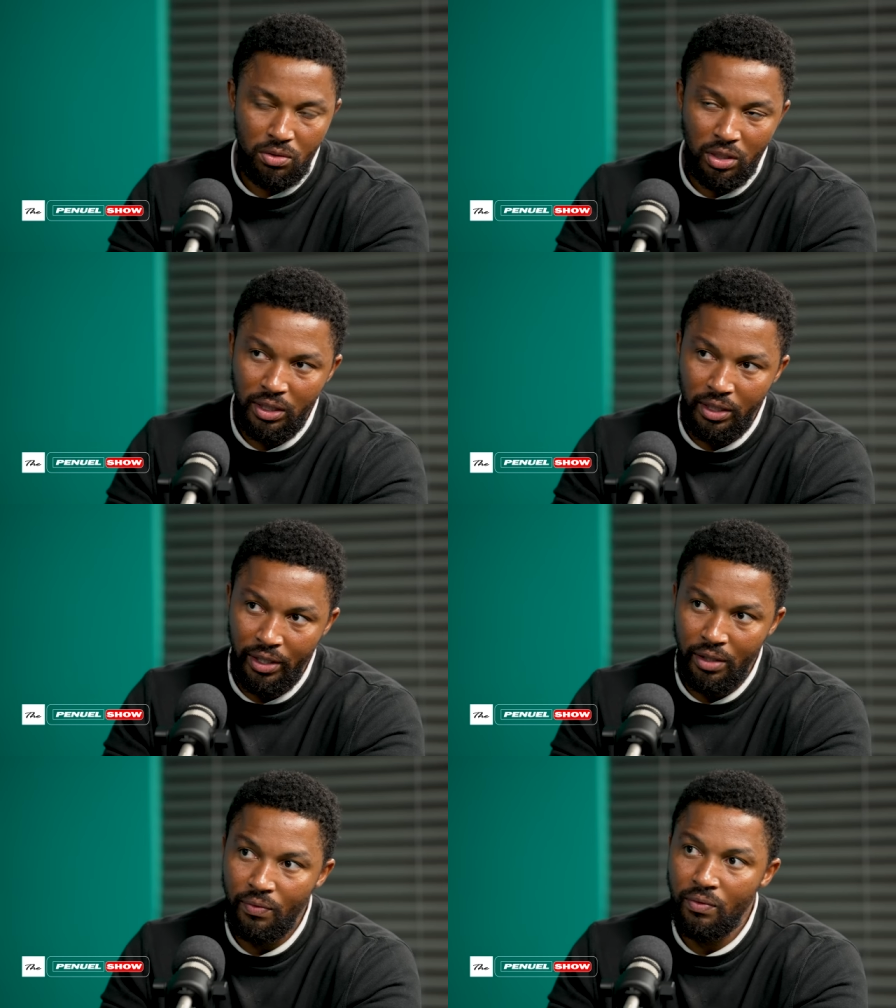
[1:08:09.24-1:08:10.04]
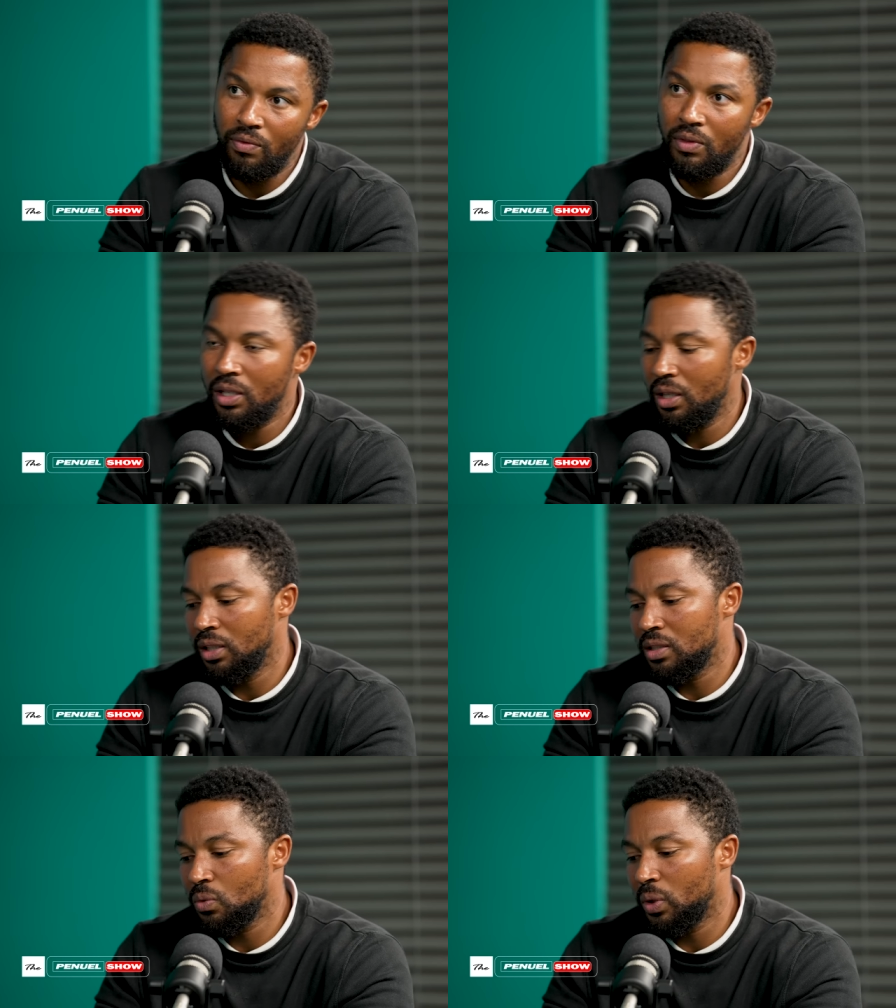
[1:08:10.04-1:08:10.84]
It's not the re.
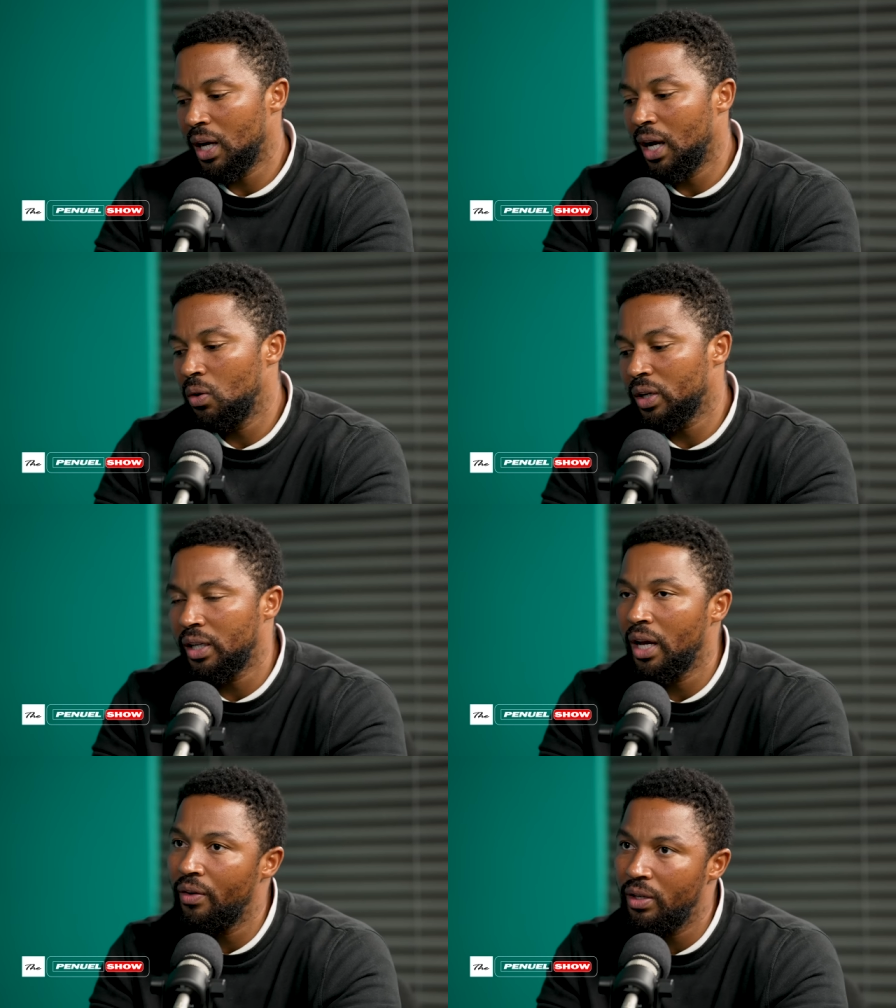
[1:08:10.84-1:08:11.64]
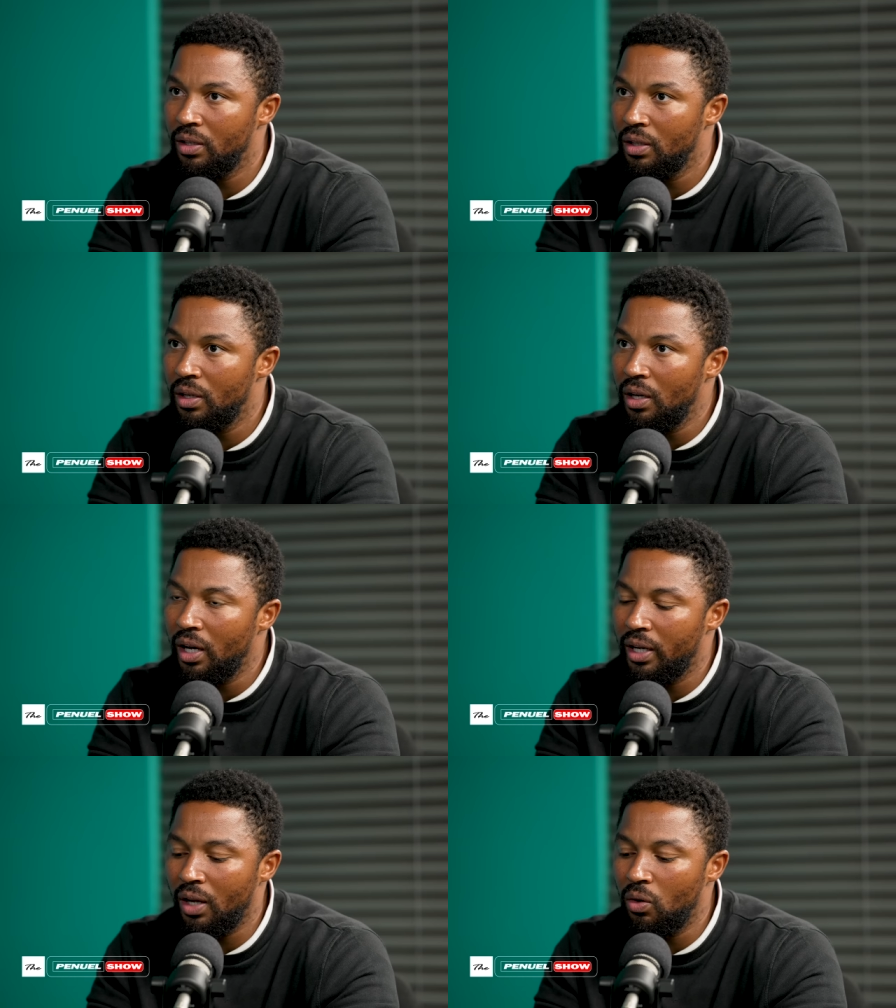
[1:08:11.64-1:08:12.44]
It's when I look at Harry
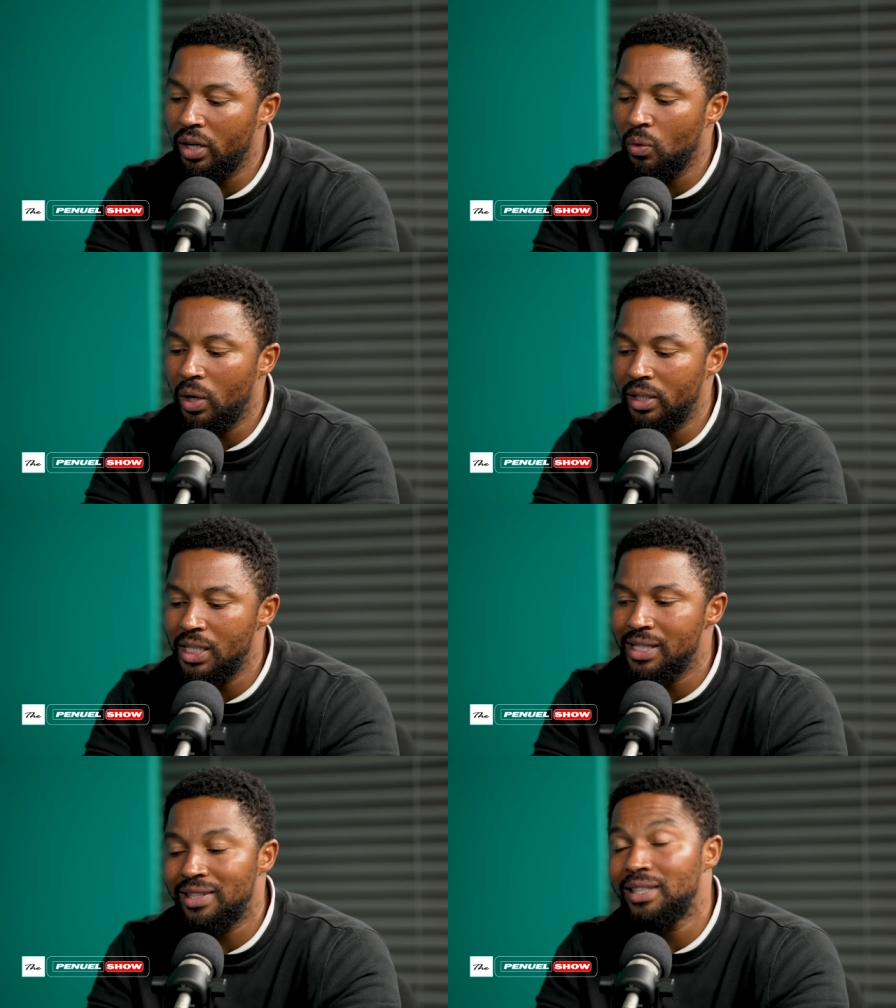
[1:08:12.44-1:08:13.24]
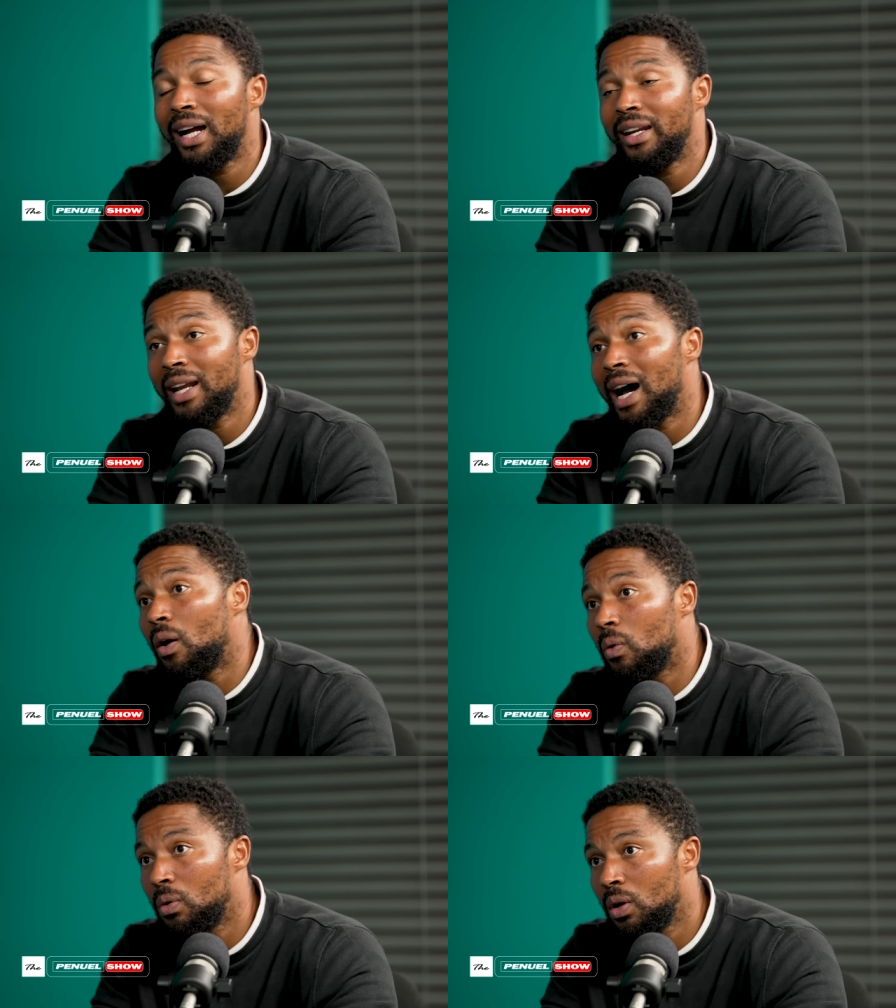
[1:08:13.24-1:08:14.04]
and I look at what he's done
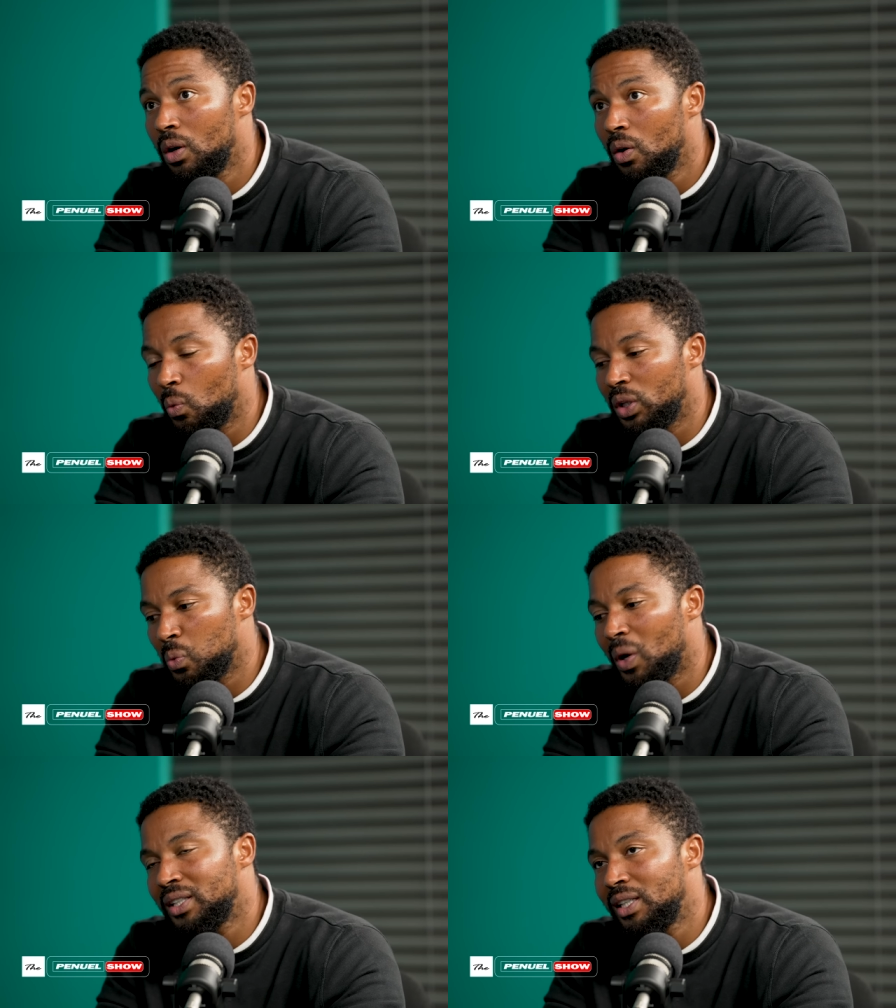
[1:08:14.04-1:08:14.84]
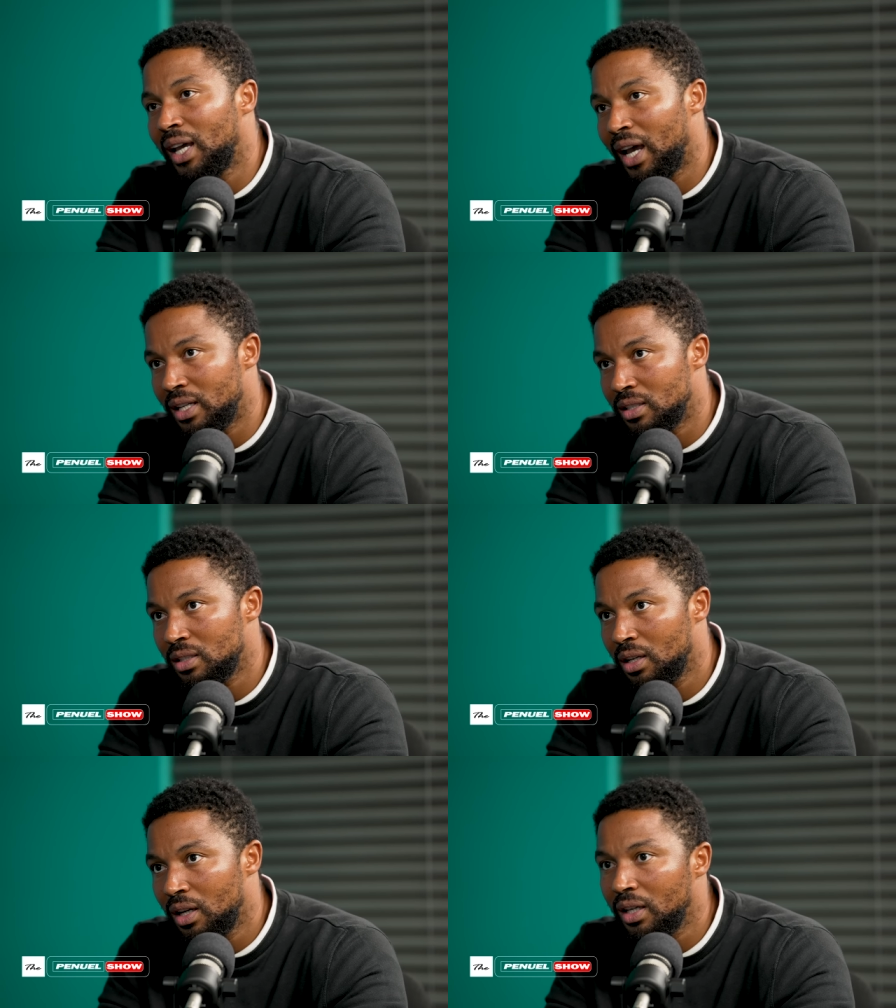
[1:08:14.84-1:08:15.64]
now with what he
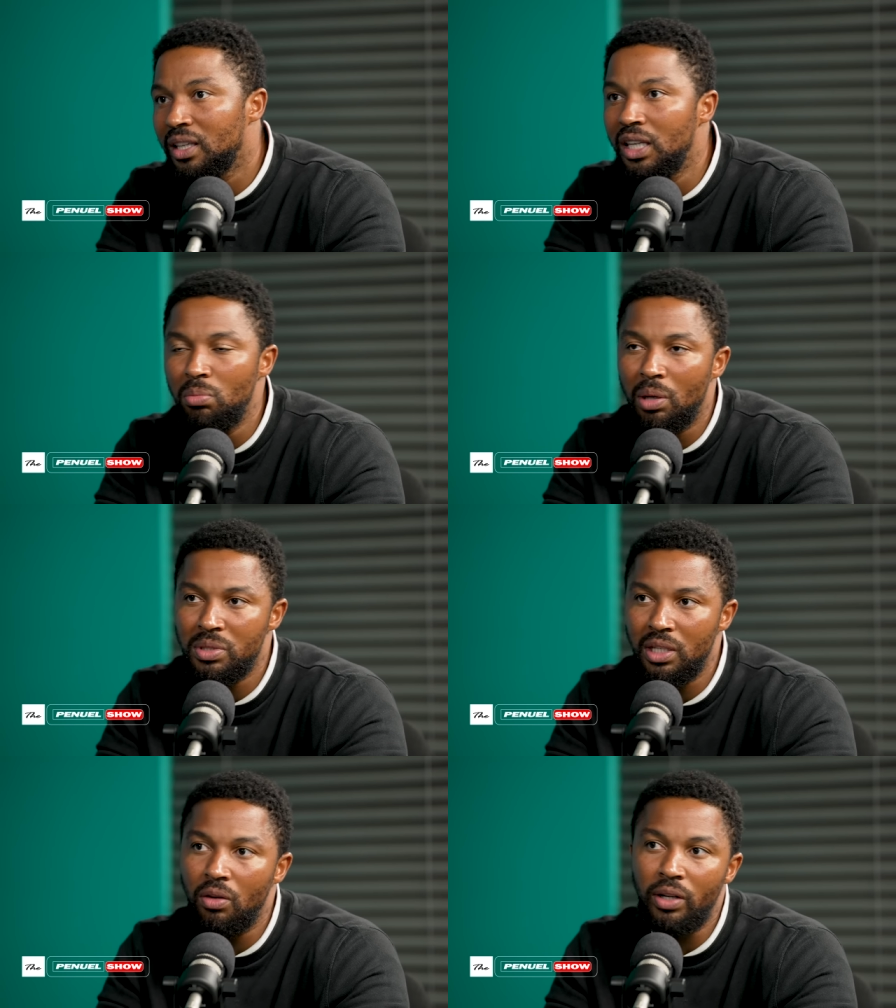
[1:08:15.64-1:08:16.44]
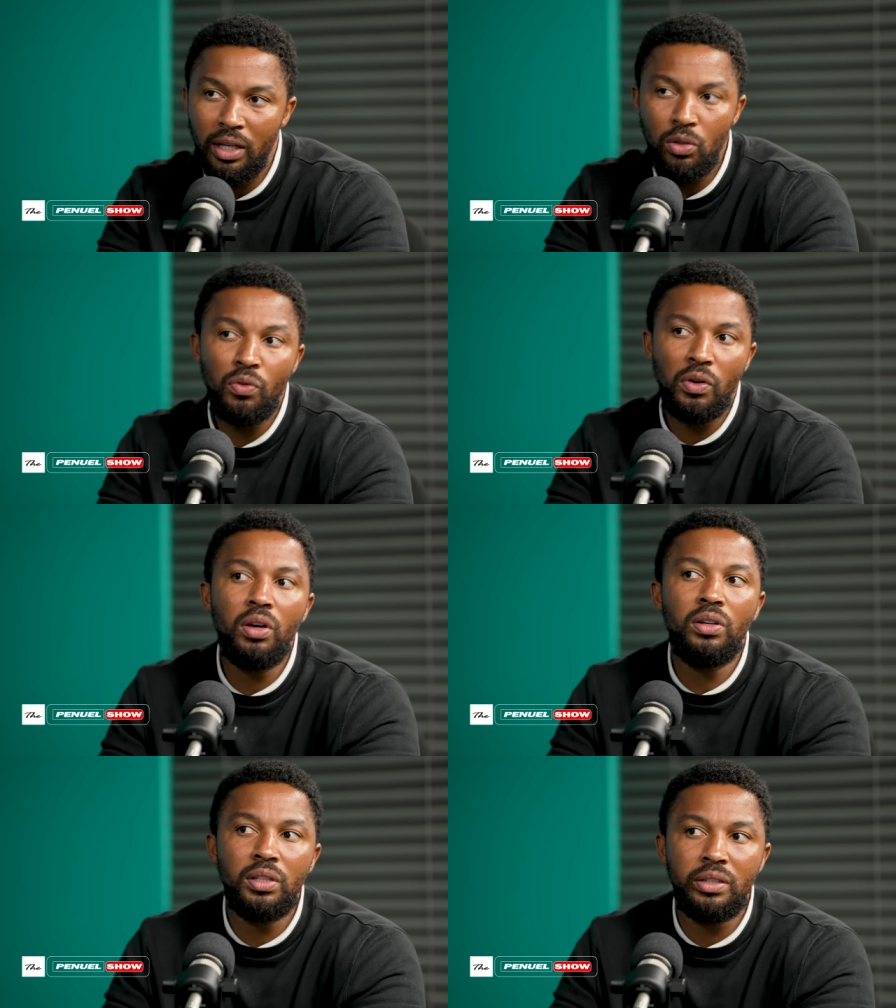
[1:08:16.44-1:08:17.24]
has. Gimme, I'm saying, okay, you've
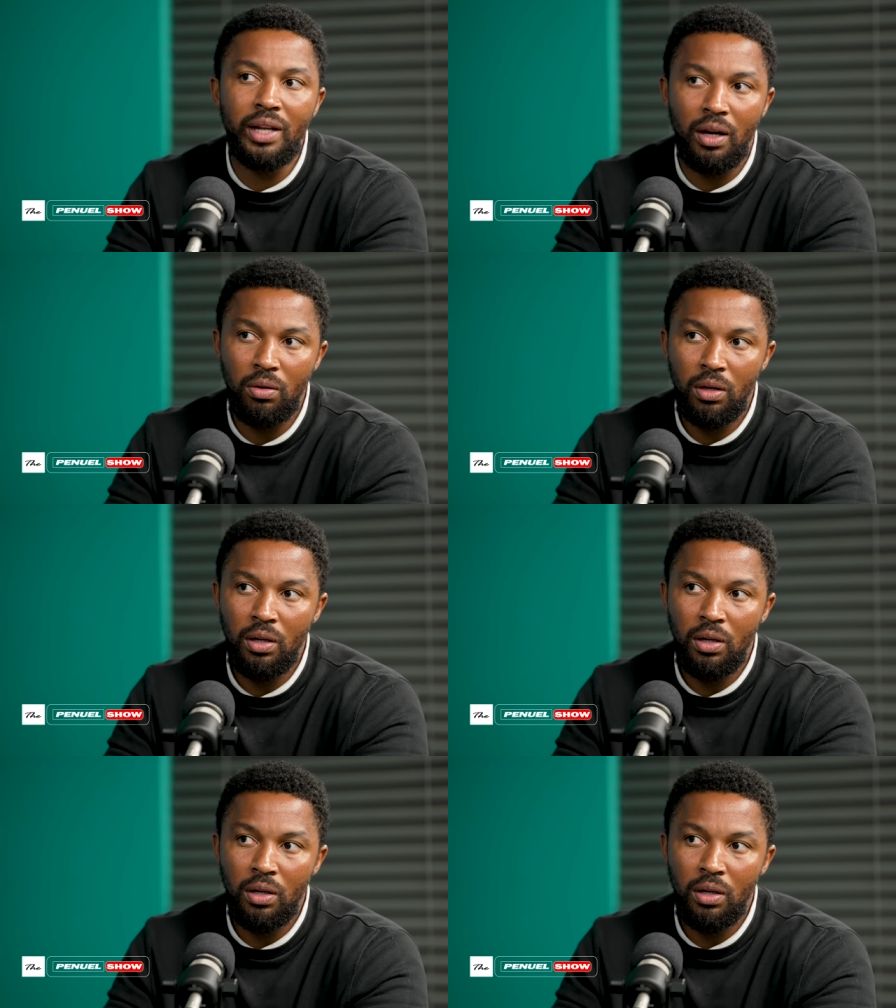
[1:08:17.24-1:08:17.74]
earned it now.